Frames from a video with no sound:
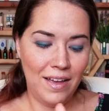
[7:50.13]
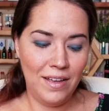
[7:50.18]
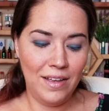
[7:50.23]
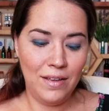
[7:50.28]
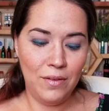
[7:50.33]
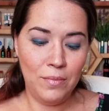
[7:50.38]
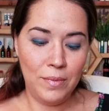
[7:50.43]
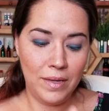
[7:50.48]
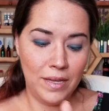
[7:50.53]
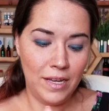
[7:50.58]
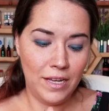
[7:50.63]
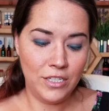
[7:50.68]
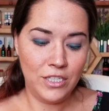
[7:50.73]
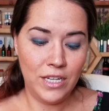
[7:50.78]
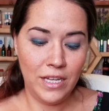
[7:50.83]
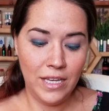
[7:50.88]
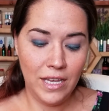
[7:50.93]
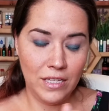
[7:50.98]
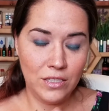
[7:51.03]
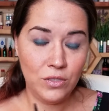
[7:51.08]
Oh my gosh,
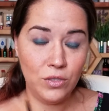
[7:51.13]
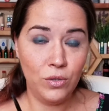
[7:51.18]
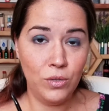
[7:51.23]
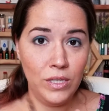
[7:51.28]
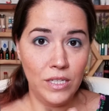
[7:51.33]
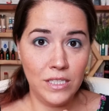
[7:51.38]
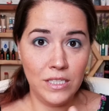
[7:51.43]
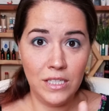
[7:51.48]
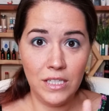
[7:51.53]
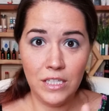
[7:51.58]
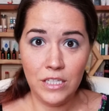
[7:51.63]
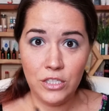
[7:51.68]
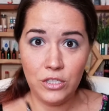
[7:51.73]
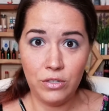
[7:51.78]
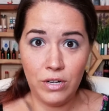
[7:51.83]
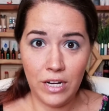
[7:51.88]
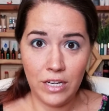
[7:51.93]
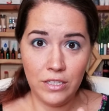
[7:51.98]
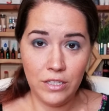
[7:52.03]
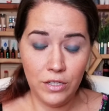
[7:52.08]
I get so easily
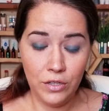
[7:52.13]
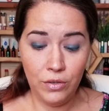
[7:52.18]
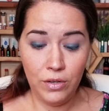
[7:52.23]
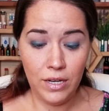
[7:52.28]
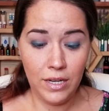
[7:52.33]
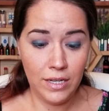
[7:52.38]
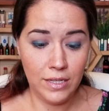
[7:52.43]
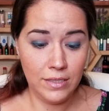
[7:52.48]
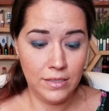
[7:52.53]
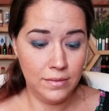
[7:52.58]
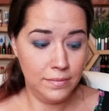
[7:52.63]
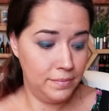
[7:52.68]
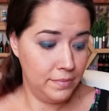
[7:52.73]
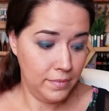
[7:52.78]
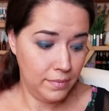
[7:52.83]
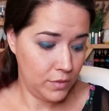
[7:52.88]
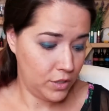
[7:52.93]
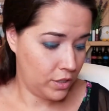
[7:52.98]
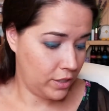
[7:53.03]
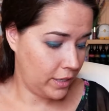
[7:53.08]
distracted, you guys.
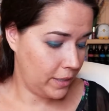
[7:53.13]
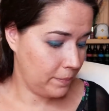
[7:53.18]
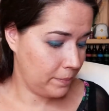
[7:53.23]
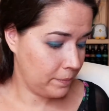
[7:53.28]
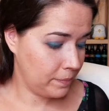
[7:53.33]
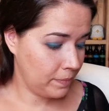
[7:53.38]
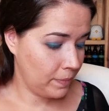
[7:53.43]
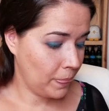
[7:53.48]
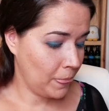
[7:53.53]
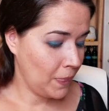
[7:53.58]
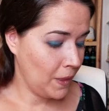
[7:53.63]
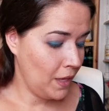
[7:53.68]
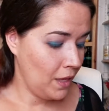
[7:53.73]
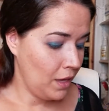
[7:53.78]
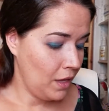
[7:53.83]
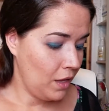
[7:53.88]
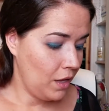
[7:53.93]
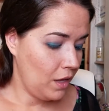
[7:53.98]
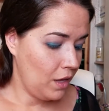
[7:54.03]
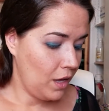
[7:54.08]
Sorry.
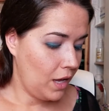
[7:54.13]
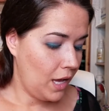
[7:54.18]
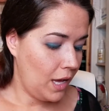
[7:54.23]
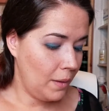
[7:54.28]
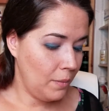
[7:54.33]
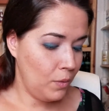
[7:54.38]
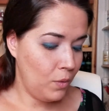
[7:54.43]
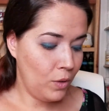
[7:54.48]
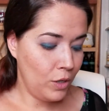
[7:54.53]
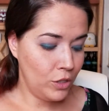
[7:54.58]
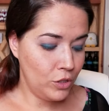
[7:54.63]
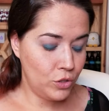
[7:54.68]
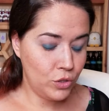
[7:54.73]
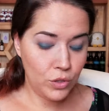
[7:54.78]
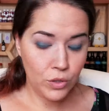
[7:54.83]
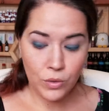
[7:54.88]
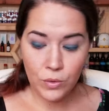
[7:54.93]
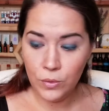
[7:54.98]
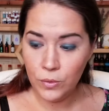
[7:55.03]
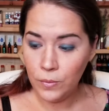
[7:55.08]
I'm going
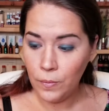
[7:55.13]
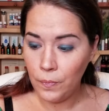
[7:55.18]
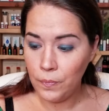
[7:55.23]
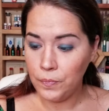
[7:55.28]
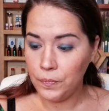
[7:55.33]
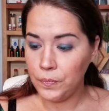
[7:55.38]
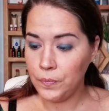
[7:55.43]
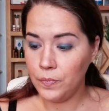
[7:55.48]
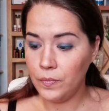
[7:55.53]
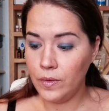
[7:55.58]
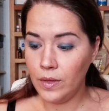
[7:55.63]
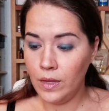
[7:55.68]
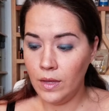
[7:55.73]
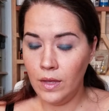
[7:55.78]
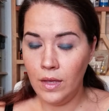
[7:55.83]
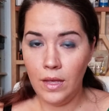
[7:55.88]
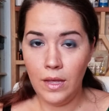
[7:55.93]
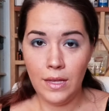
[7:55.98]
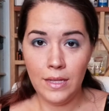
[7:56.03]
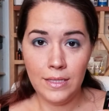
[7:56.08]
to
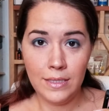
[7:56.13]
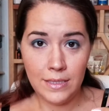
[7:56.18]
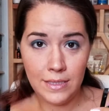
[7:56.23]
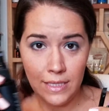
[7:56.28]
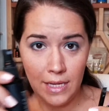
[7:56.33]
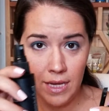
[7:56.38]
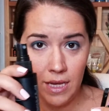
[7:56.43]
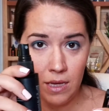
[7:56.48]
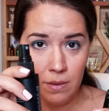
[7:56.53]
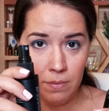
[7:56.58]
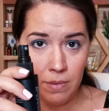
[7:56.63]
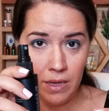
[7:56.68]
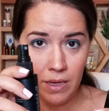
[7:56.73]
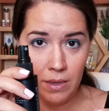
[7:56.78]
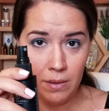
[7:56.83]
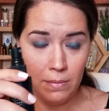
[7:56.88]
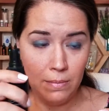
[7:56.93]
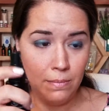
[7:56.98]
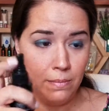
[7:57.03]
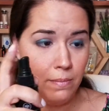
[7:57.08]
take
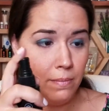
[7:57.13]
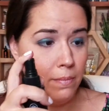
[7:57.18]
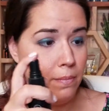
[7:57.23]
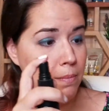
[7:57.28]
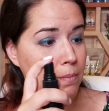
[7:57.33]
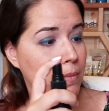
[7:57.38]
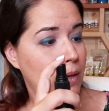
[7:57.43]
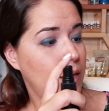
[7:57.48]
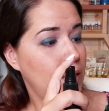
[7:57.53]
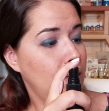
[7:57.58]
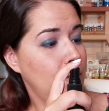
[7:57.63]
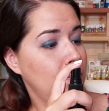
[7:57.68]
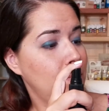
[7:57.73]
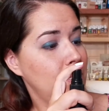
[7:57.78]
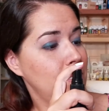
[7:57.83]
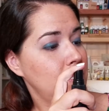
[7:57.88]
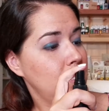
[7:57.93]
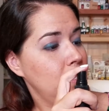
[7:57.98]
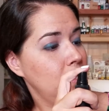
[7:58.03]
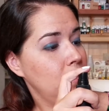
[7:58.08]
my
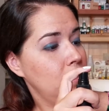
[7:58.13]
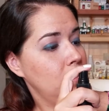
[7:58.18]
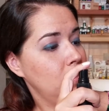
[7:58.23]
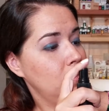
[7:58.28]
misting